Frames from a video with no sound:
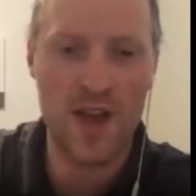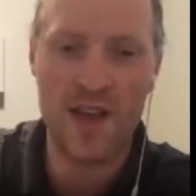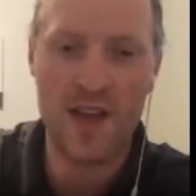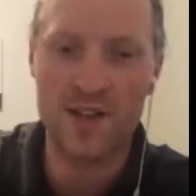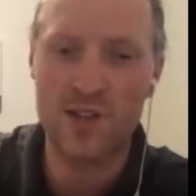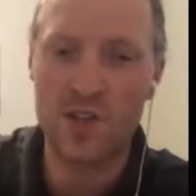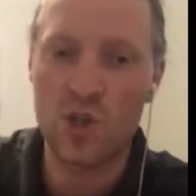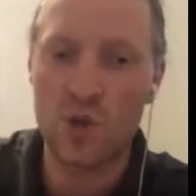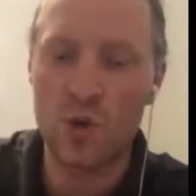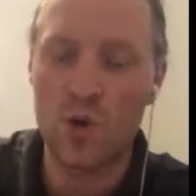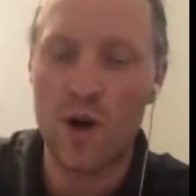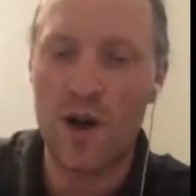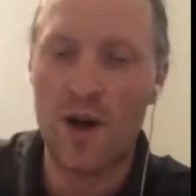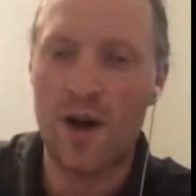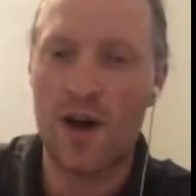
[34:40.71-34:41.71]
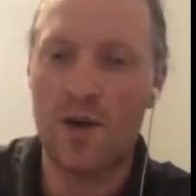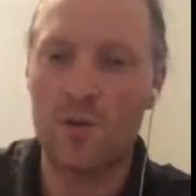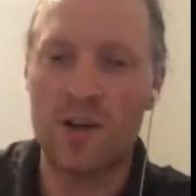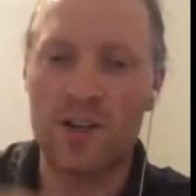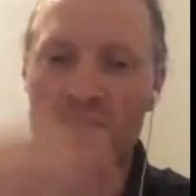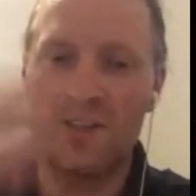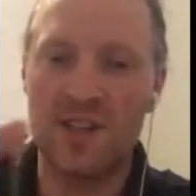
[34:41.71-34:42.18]
And
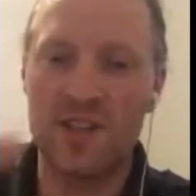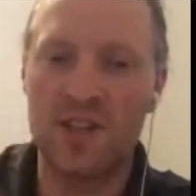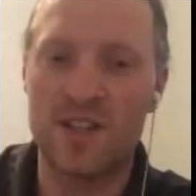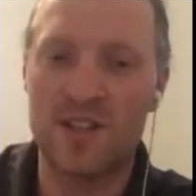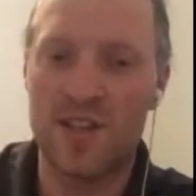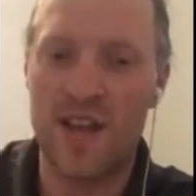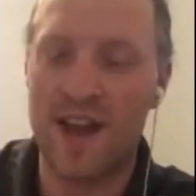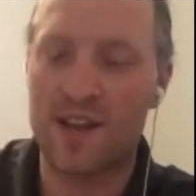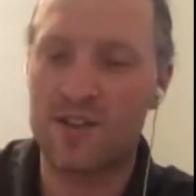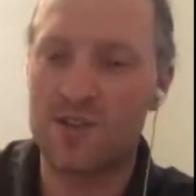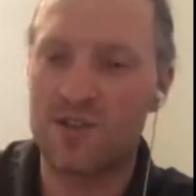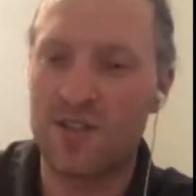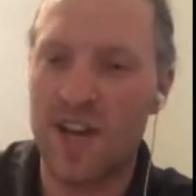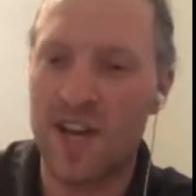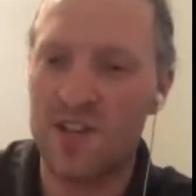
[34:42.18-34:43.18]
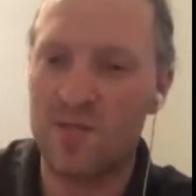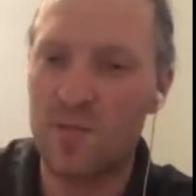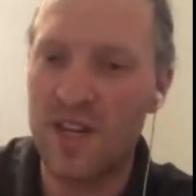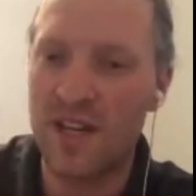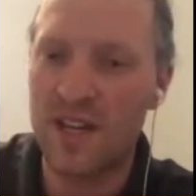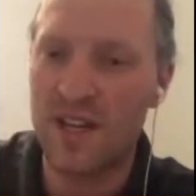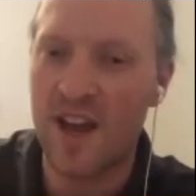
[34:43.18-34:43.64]
we're gonna send you guys an exercise
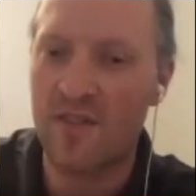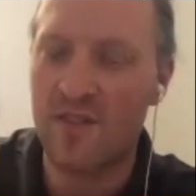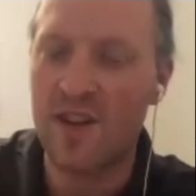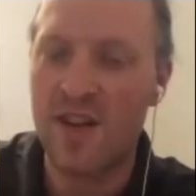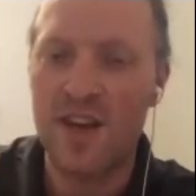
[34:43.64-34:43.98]
PDF.